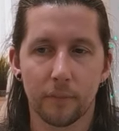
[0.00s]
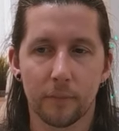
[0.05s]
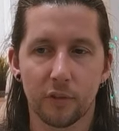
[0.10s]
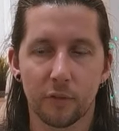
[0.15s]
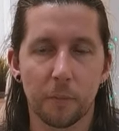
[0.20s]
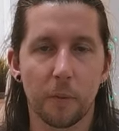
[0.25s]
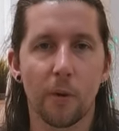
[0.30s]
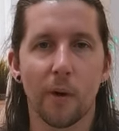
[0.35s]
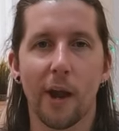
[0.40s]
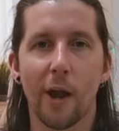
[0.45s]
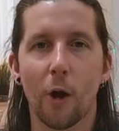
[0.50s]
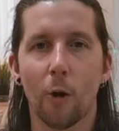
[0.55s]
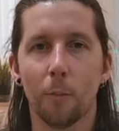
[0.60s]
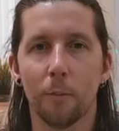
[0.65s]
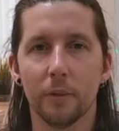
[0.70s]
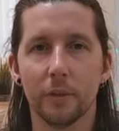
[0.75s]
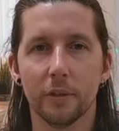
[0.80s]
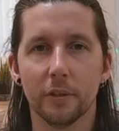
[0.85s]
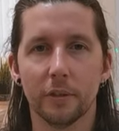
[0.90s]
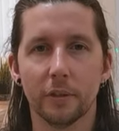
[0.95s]
spirit
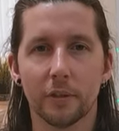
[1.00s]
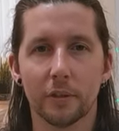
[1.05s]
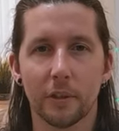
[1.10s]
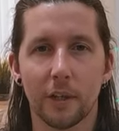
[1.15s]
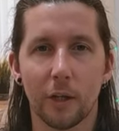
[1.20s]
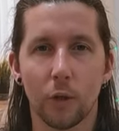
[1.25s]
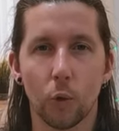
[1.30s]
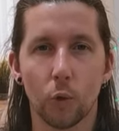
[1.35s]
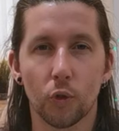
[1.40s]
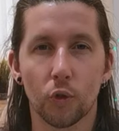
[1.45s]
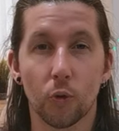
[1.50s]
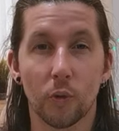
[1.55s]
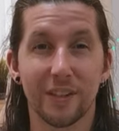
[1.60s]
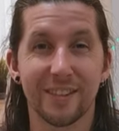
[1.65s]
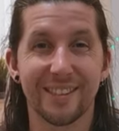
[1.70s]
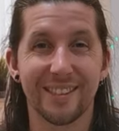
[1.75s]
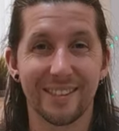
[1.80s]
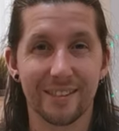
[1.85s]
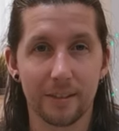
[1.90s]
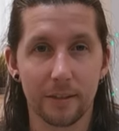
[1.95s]
helpers in order to
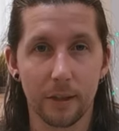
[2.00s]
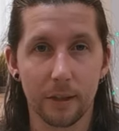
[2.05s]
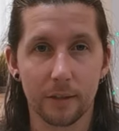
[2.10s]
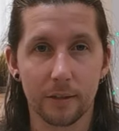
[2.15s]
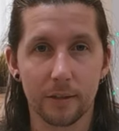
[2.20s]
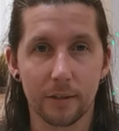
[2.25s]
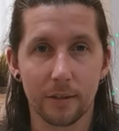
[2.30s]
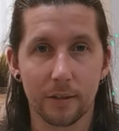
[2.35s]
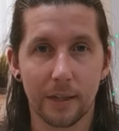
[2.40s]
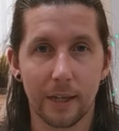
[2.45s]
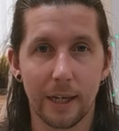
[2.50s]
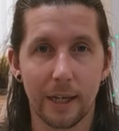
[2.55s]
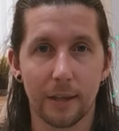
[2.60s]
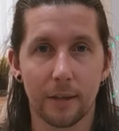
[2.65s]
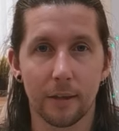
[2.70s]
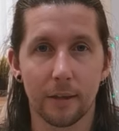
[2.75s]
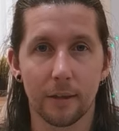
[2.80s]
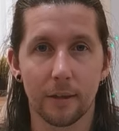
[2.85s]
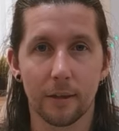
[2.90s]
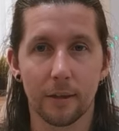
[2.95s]
assist us
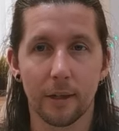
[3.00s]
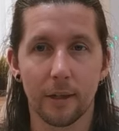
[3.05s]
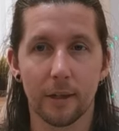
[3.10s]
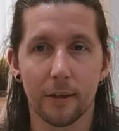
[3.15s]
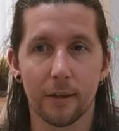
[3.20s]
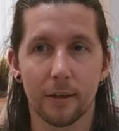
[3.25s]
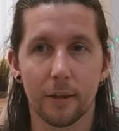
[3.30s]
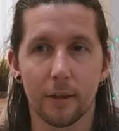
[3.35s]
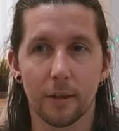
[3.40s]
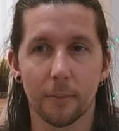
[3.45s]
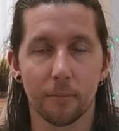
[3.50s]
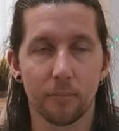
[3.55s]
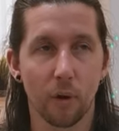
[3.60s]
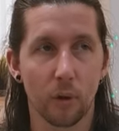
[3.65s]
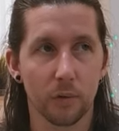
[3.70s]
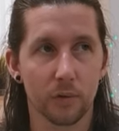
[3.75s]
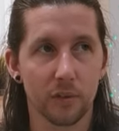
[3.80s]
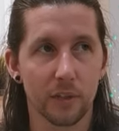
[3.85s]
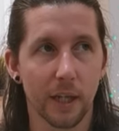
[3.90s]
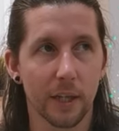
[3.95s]
in the
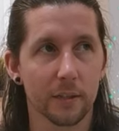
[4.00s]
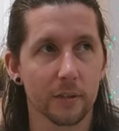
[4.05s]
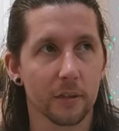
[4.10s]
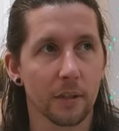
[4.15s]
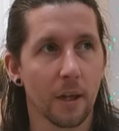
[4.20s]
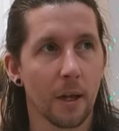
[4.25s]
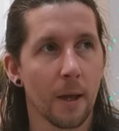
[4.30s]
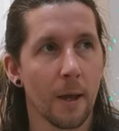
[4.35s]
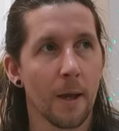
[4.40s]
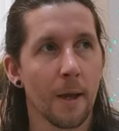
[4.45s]
process.